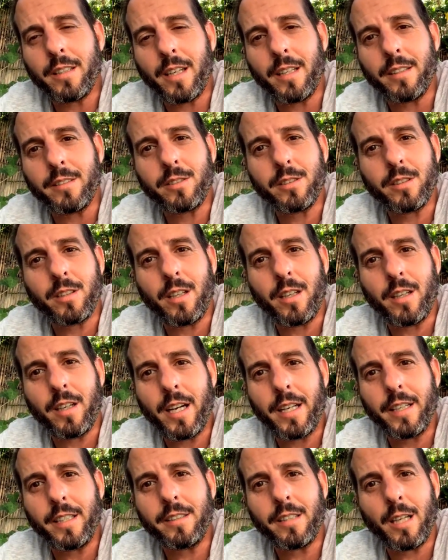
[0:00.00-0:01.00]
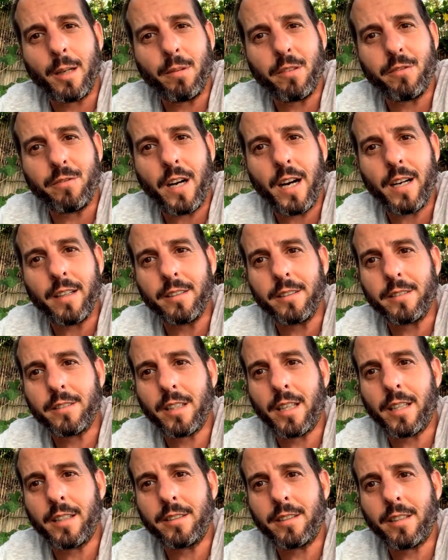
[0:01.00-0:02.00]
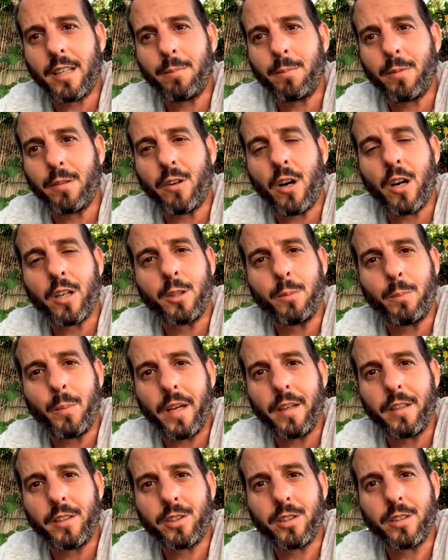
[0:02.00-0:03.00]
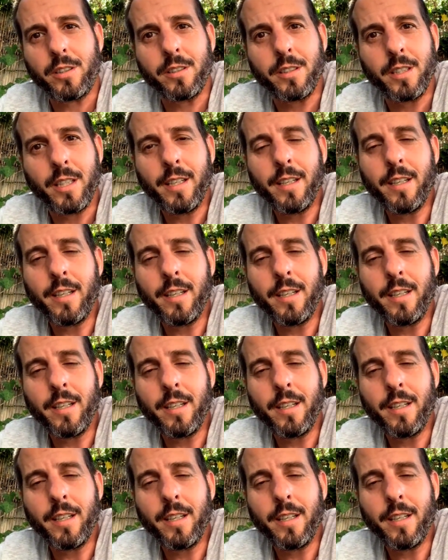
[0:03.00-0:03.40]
against any type of violence, any type of occupation.